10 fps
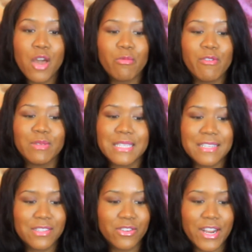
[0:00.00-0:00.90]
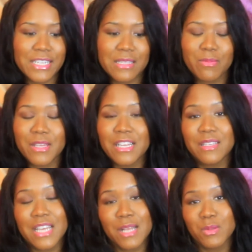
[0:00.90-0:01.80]
we've seen Degrassi plenty
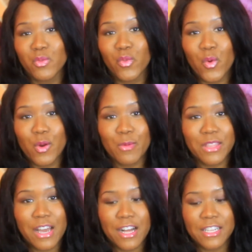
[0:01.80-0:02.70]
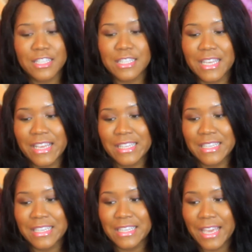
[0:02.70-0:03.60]
of times before with guns,
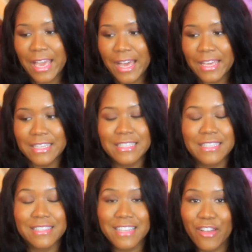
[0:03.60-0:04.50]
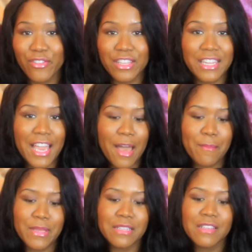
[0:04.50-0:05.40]
and yeah, it's definitely
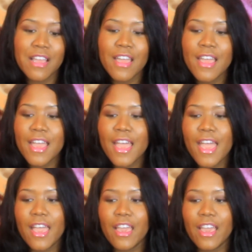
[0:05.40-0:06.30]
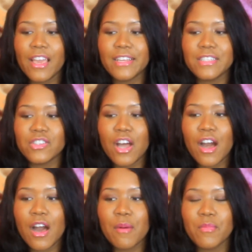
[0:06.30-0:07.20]
happened. And
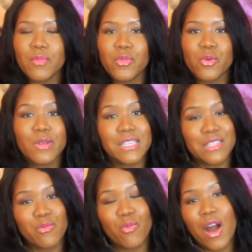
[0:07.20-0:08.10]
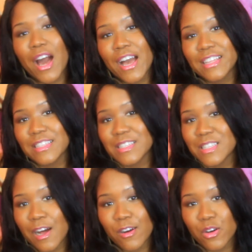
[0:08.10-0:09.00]
the reason why this
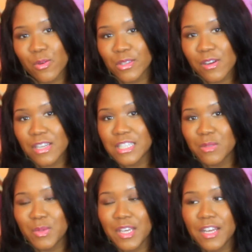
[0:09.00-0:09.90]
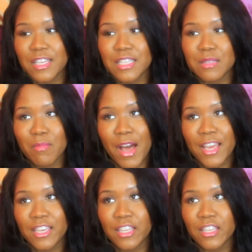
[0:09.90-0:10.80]
is all going on is because
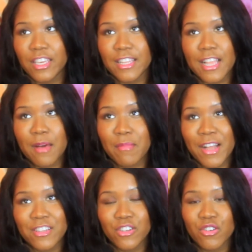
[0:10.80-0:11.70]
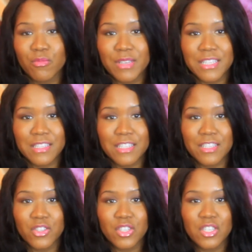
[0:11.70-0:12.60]
Maya cannot mind her own
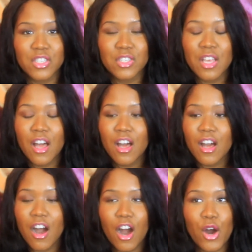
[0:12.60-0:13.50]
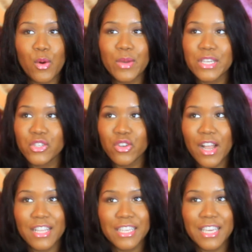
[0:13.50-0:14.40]
business. She's always
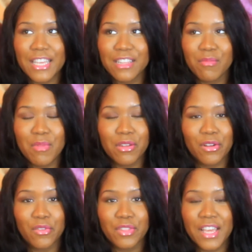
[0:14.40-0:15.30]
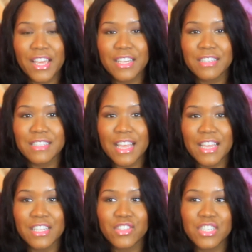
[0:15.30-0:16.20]
trying to get in the middle of things,
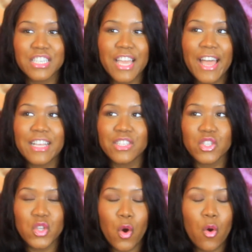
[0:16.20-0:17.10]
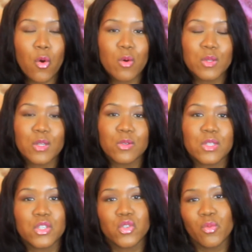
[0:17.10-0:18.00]
and Zig has this whole little
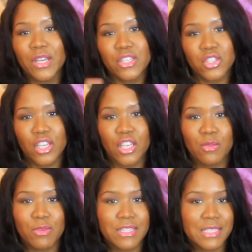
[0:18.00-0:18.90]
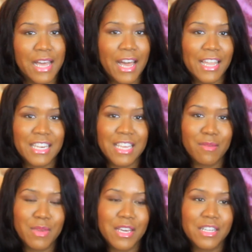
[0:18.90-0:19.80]
situation with
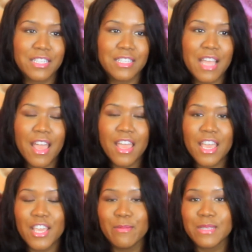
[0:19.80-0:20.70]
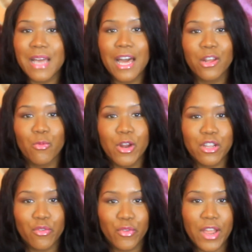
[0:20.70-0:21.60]
Tiny because he was kind of
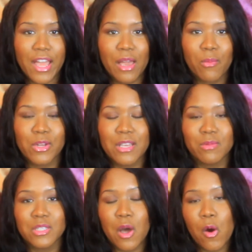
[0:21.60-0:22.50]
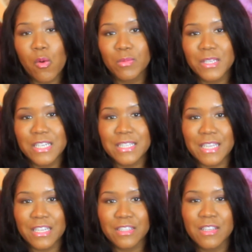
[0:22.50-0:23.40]
working for him when he was homeless,
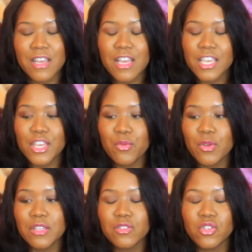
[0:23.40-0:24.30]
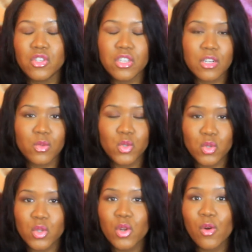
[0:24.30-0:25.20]
and he would, you know,
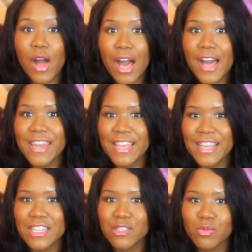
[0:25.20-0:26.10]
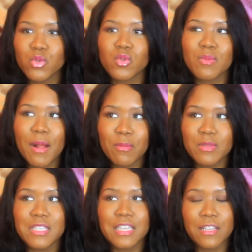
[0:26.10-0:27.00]
do little odd ends, which was
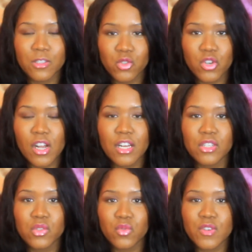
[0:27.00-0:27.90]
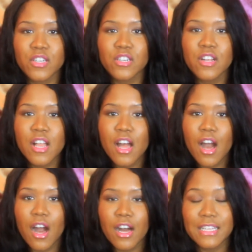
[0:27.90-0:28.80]
probably selling drugs for
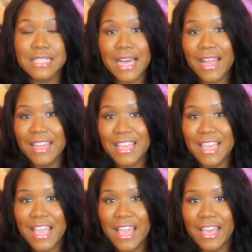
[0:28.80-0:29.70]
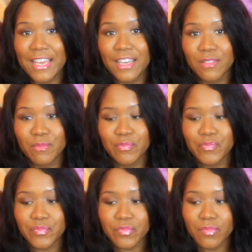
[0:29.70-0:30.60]
Tiny, and
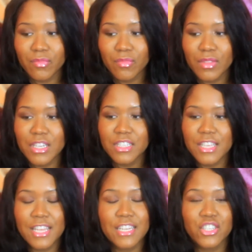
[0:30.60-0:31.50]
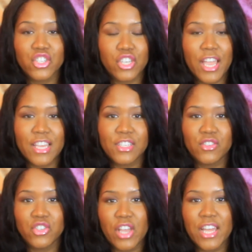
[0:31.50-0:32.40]
in
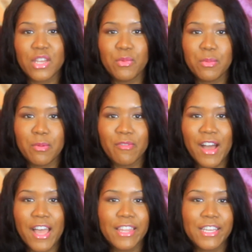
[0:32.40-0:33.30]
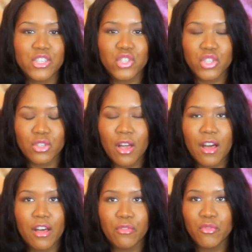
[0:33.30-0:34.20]
exchange Tiny would provide like
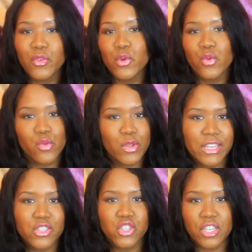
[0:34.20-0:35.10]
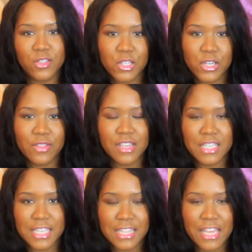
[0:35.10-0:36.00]
food and shelter and
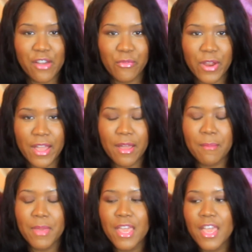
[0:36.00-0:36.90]
things like that for him.